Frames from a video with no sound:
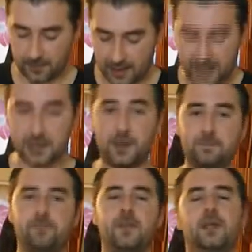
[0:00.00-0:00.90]
Anyway.
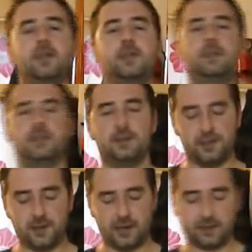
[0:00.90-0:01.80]

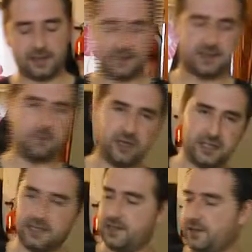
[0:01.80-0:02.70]
So I got down some bread
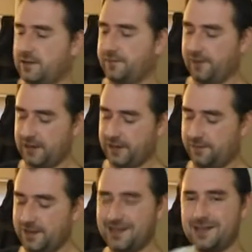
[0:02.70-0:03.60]
yeast because, funny enough,
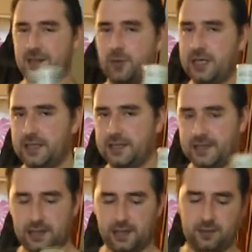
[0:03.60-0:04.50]
this is the bread yeast
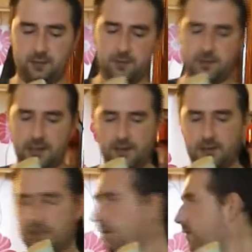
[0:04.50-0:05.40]
that I used, I
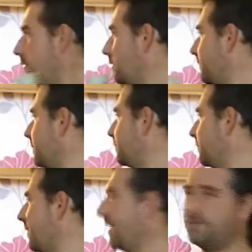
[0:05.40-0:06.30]
think it was.
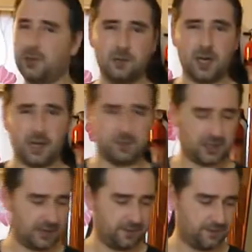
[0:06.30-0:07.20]
I have two types. I
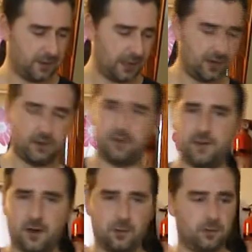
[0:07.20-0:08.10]
have quite a lot of
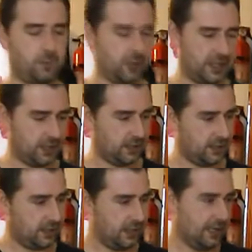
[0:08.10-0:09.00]
old bread yeast.